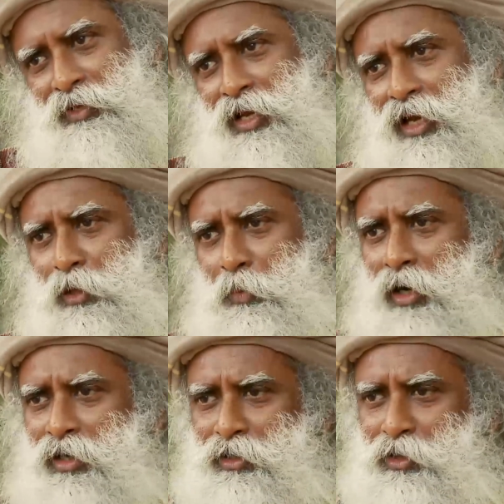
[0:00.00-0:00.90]
In another
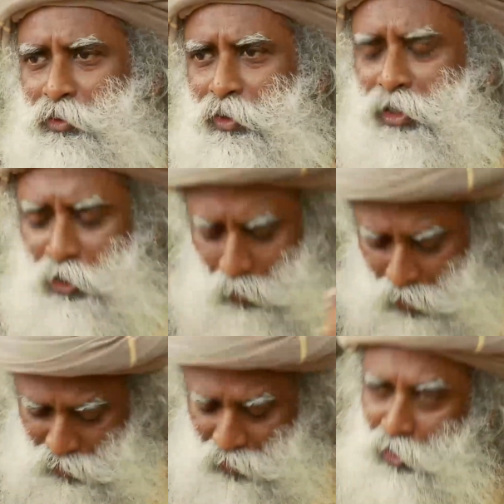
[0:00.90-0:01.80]
part doesn't work, you
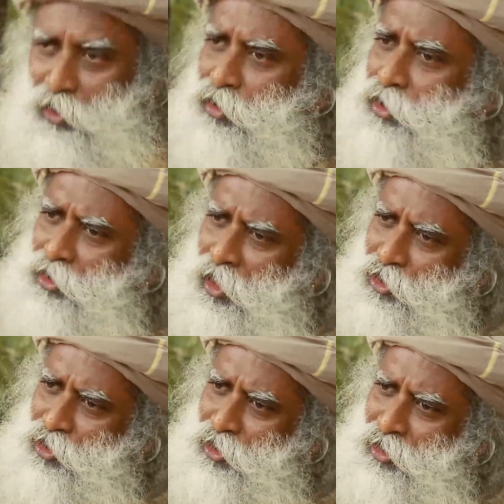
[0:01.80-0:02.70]
may not see the
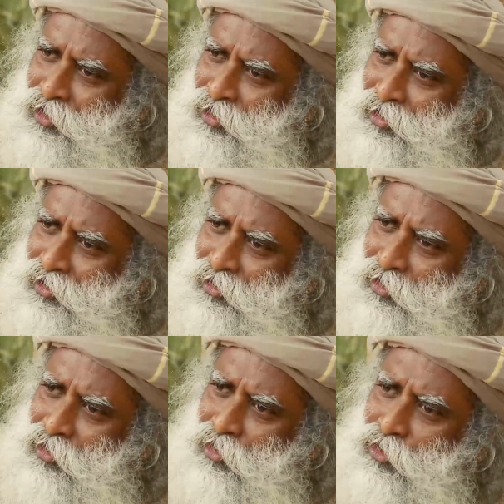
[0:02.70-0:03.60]
texture.
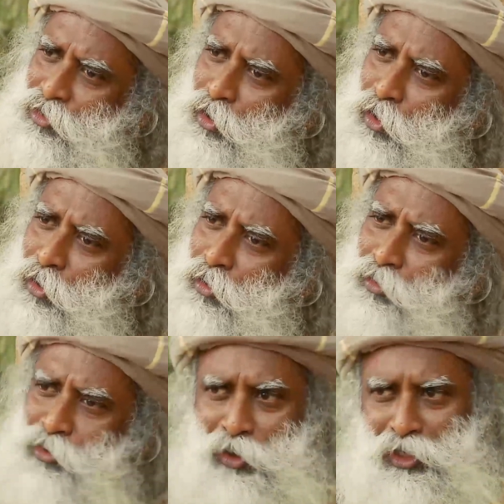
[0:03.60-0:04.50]

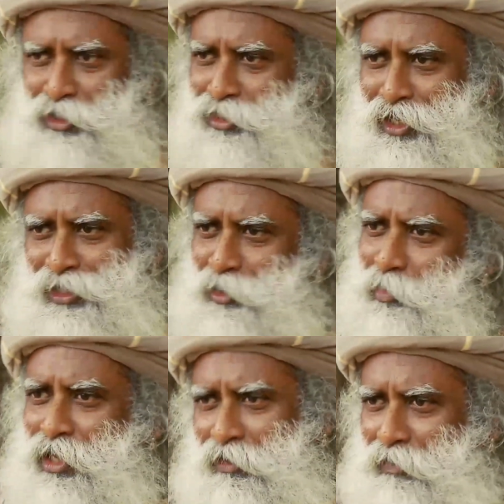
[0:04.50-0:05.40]
So, you understand this being a